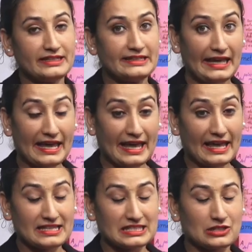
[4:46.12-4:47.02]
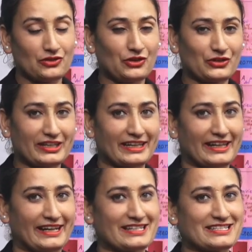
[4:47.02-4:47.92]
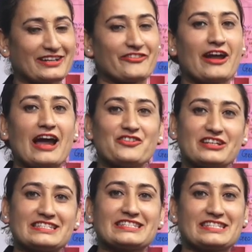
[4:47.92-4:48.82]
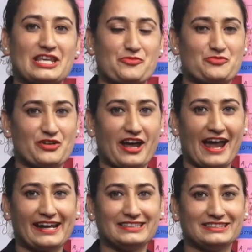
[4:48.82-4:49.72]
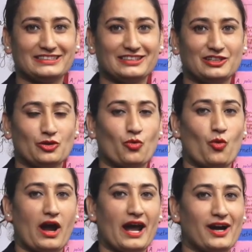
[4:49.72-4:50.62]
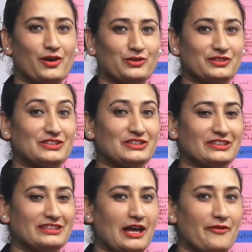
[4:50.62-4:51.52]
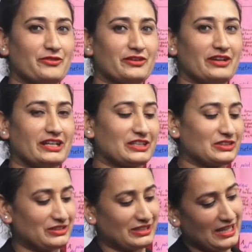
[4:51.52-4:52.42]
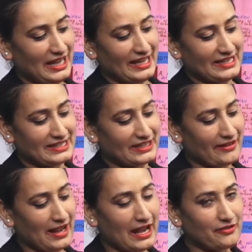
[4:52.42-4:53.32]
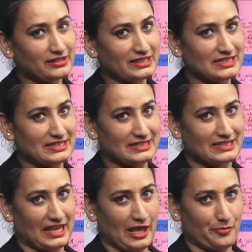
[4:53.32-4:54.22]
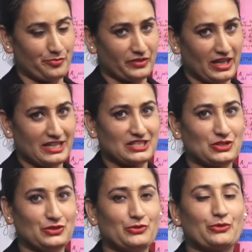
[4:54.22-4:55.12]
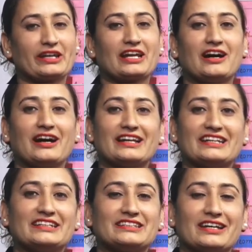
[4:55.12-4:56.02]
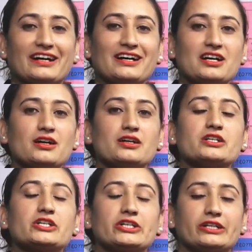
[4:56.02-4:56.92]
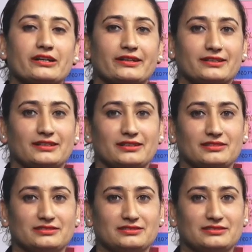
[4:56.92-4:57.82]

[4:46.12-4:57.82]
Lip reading: Yes. Okay, it's a round in shape, right? Wow, good. Everybody good. It's a round in shape. So we call it a circle.